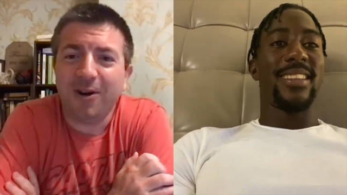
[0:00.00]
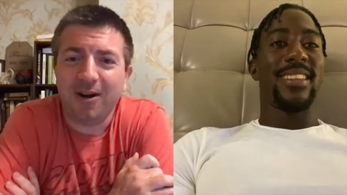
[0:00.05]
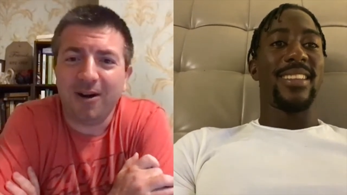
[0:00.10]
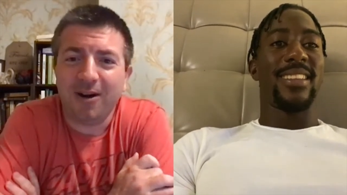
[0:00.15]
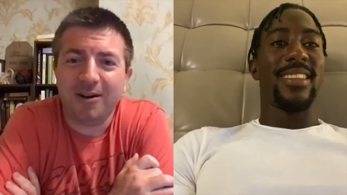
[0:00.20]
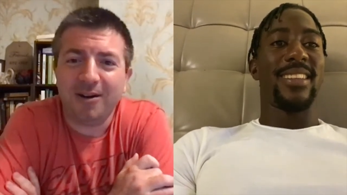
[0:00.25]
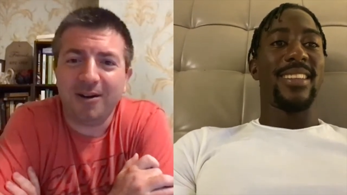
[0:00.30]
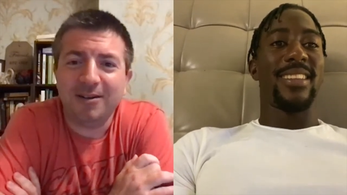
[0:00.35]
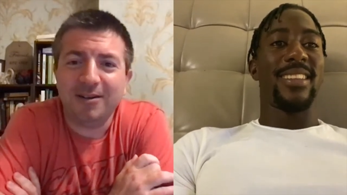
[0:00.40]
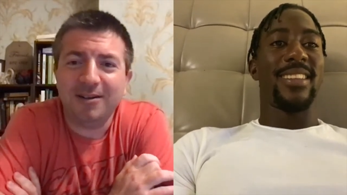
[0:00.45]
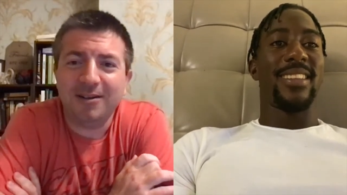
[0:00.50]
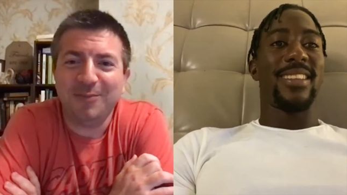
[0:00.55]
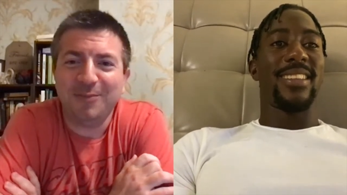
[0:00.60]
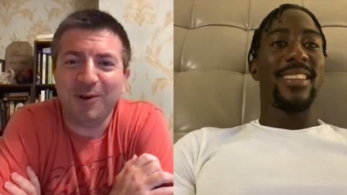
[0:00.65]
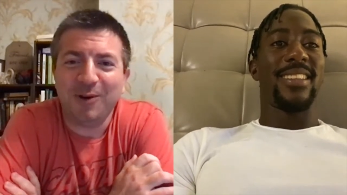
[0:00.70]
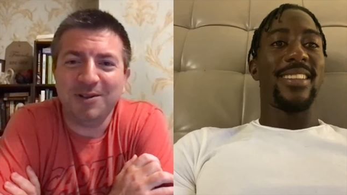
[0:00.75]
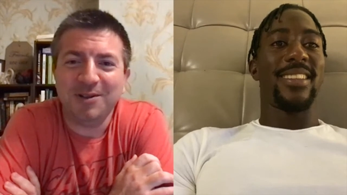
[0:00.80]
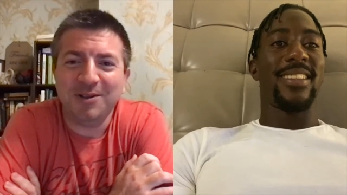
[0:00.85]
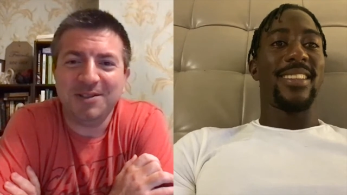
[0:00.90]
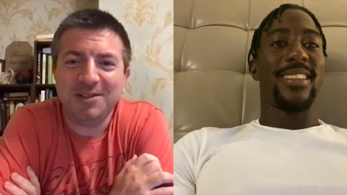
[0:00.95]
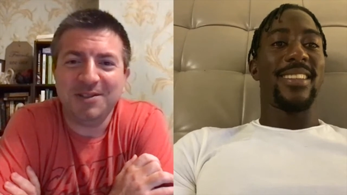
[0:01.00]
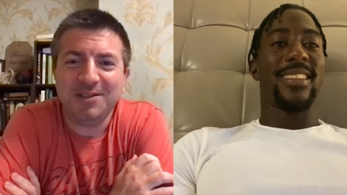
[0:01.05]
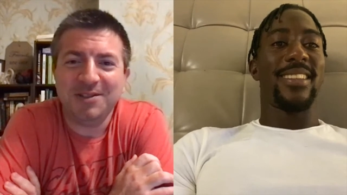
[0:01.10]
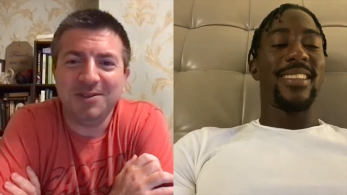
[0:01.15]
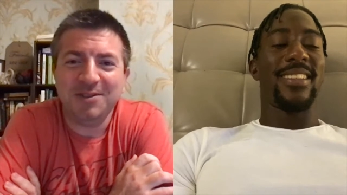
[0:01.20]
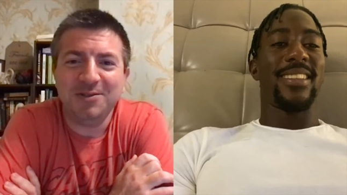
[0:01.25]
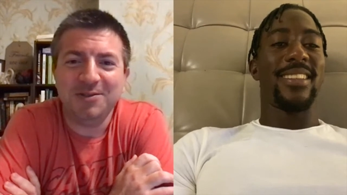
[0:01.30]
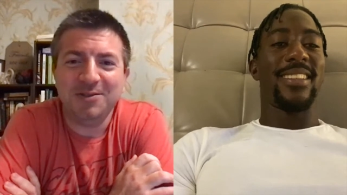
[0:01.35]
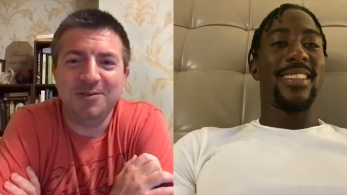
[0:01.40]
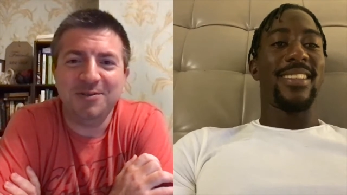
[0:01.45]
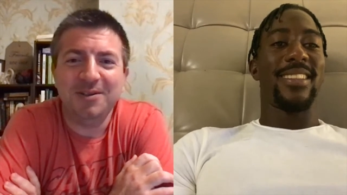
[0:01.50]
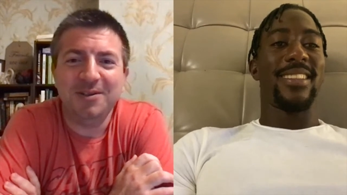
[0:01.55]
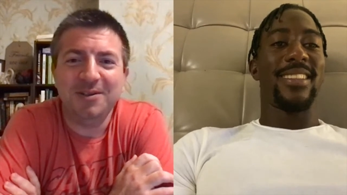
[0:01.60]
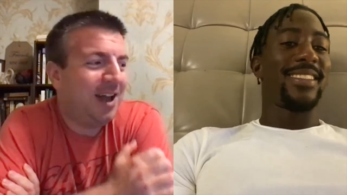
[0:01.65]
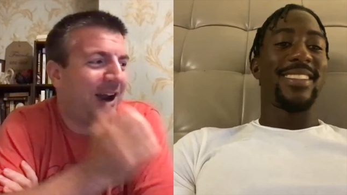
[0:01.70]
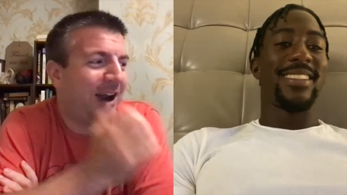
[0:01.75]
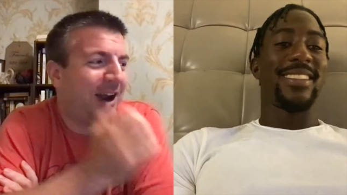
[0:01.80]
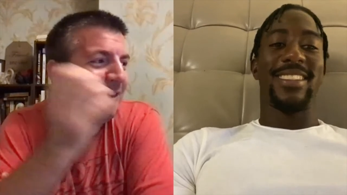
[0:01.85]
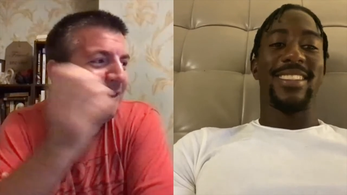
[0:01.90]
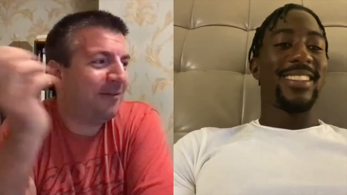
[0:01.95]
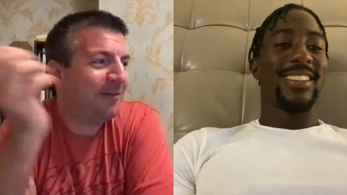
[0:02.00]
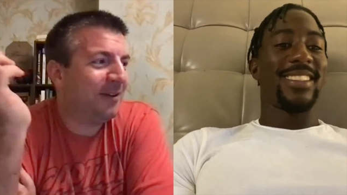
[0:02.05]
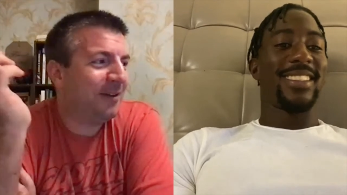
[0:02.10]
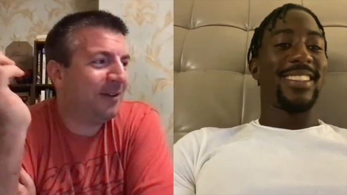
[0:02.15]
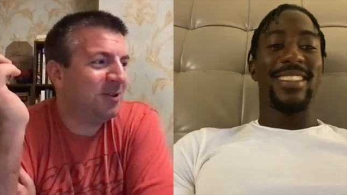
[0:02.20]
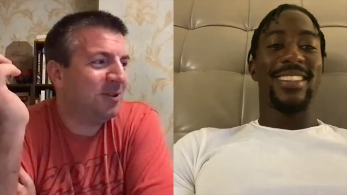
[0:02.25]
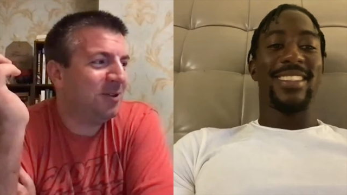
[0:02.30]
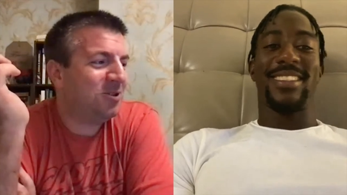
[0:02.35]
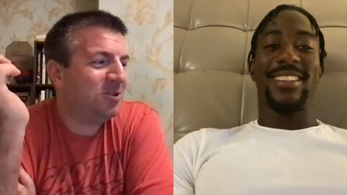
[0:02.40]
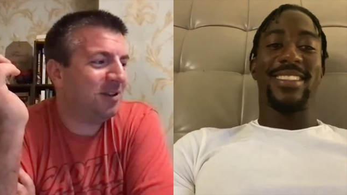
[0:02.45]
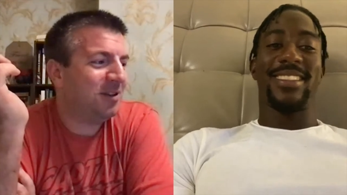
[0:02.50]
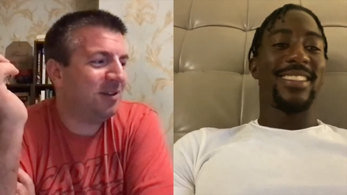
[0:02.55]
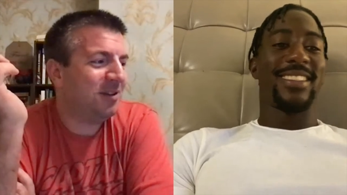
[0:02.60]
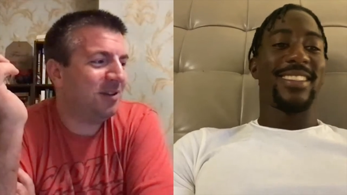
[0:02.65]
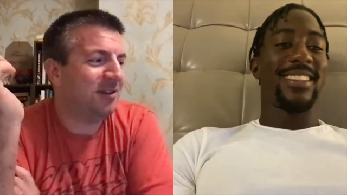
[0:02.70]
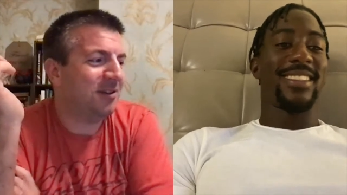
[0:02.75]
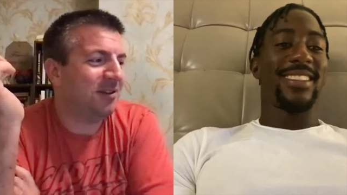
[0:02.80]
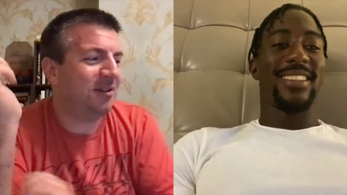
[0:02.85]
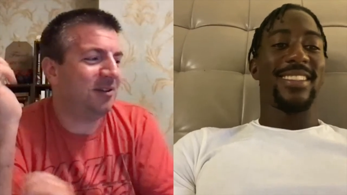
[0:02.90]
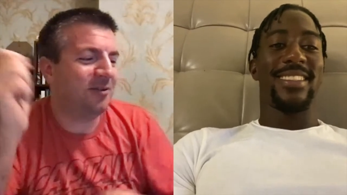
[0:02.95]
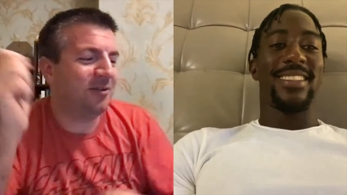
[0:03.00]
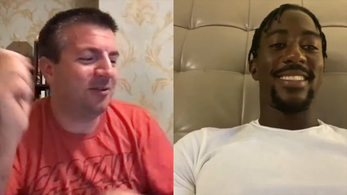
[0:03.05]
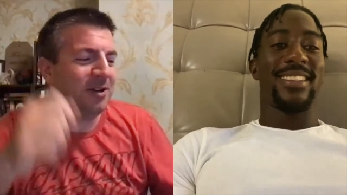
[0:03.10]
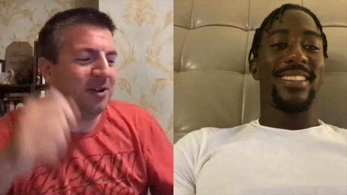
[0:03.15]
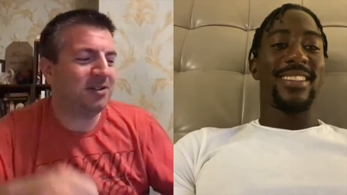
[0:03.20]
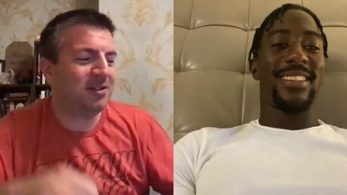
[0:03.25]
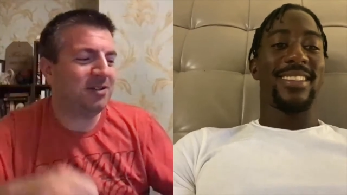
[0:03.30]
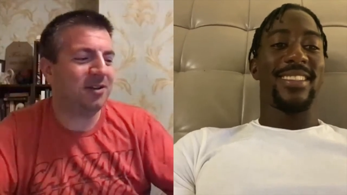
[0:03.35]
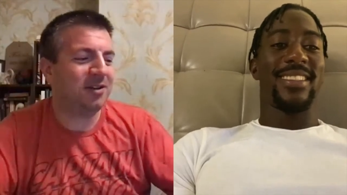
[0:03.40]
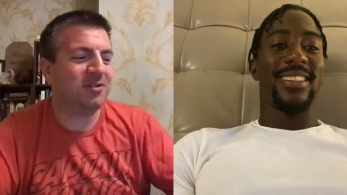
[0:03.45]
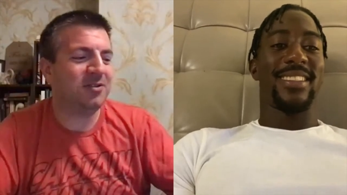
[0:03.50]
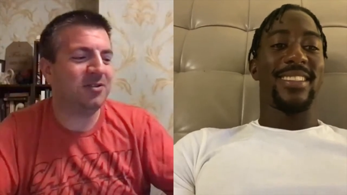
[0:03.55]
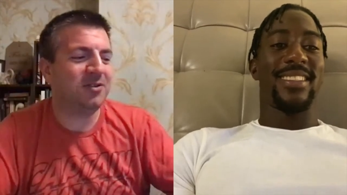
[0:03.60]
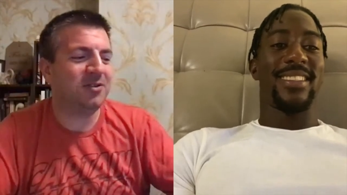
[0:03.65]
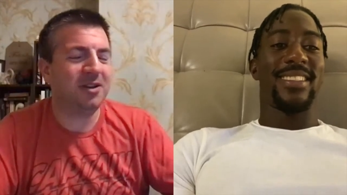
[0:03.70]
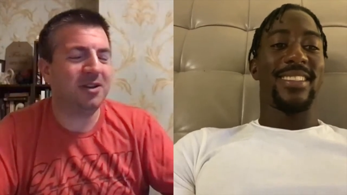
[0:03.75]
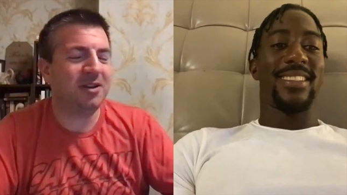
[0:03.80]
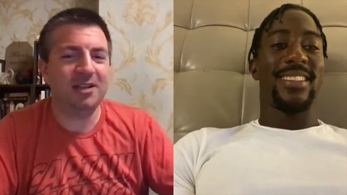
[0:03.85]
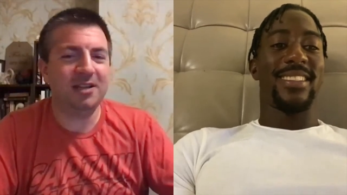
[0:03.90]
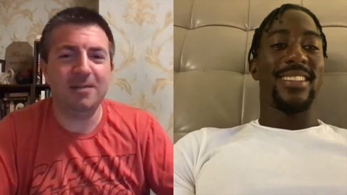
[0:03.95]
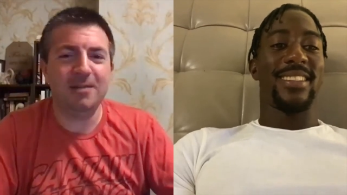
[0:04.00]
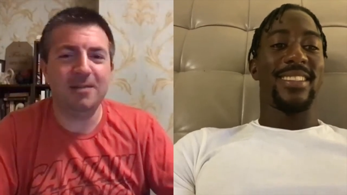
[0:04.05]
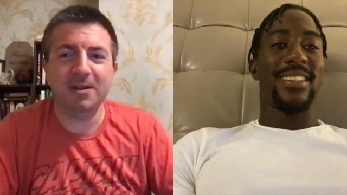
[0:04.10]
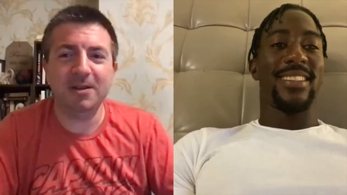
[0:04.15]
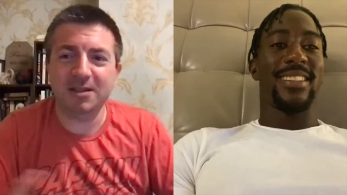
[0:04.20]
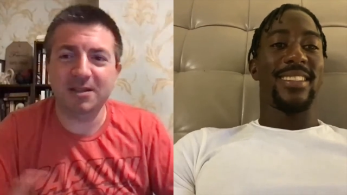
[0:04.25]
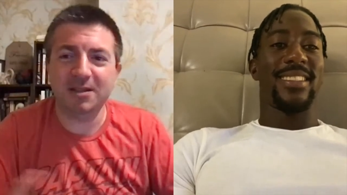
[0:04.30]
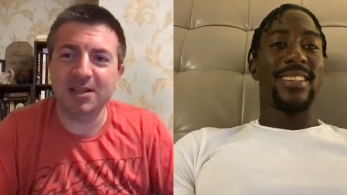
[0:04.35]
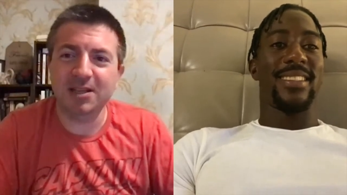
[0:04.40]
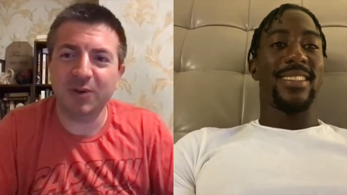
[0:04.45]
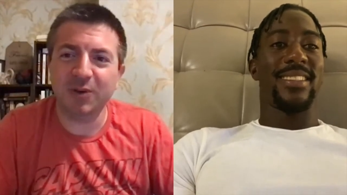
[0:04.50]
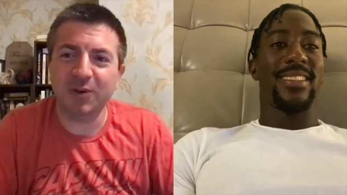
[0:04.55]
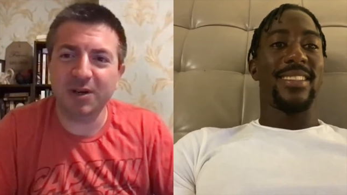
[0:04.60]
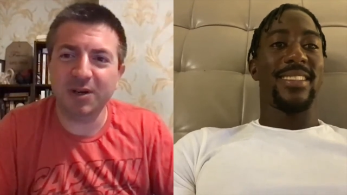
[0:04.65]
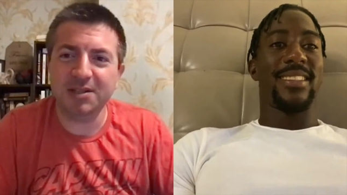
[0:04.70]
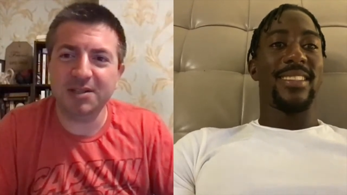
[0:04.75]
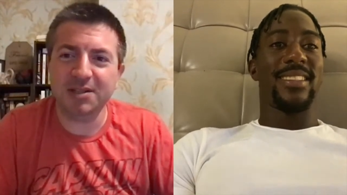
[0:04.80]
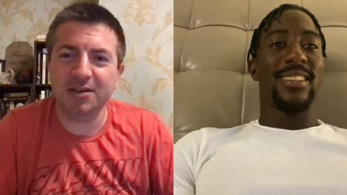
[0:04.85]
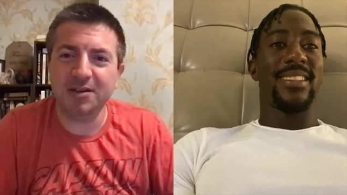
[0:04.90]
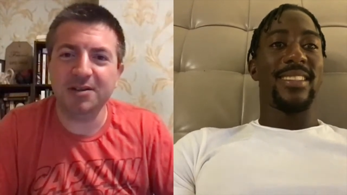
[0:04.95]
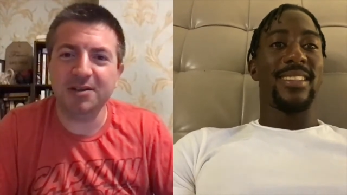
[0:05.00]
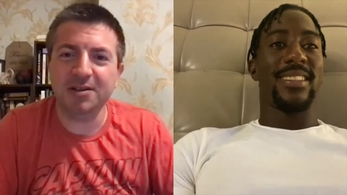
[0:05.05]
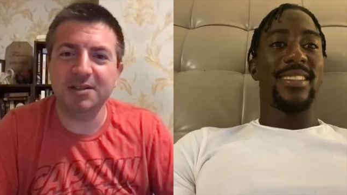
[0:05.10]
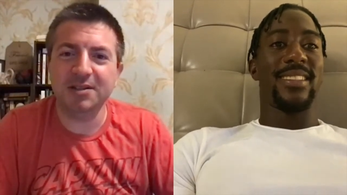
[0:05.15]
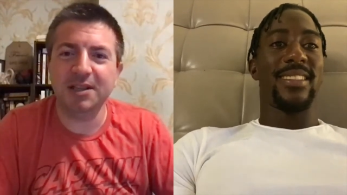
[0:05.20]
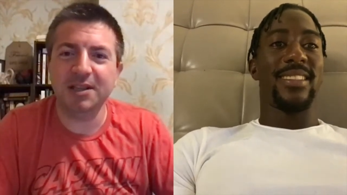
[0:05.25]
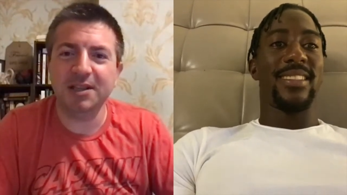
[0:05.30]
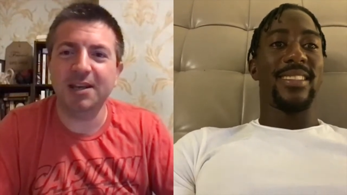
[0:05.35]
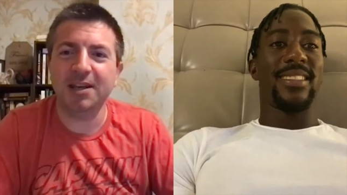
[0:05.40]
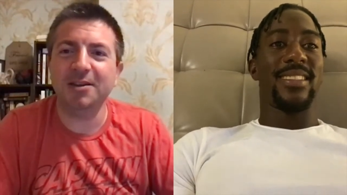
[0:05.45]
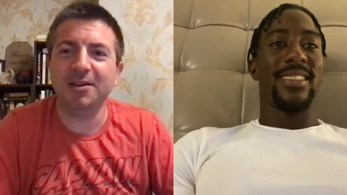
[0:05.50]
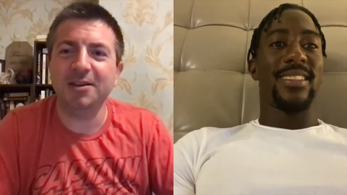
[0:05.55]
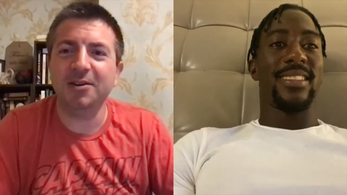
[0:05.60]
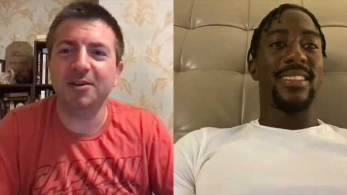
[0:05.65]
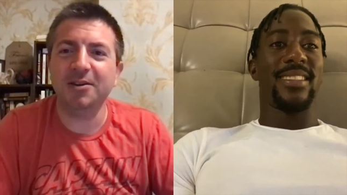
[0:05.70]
Speaker 1: are, bowling to Aaron Finch and the rest of the Australian team in the T20 series and then in the